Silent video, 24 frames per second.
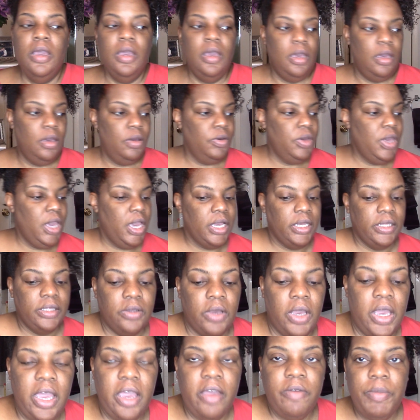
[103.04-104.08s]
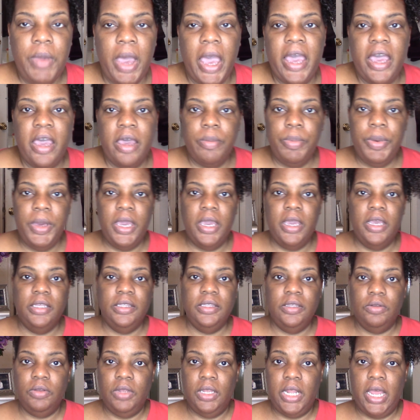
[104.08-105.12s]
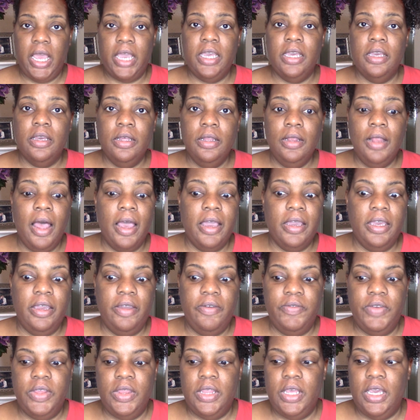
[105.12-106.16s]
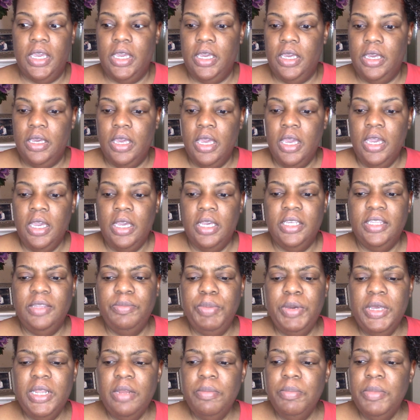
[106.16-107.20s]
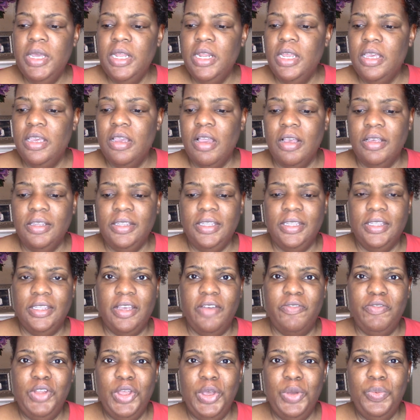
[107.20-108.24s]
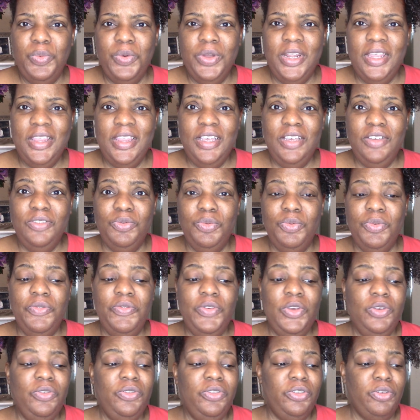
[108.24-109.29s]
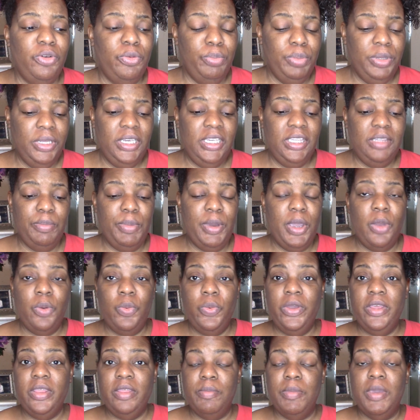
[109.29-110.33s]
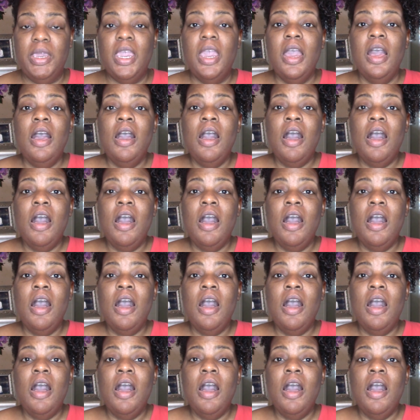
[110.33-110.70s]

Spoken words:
Okay, so I have my iPad so that I can clock everything. It's been a minute, y'all, since I've done one of these reviews, so please bear with me.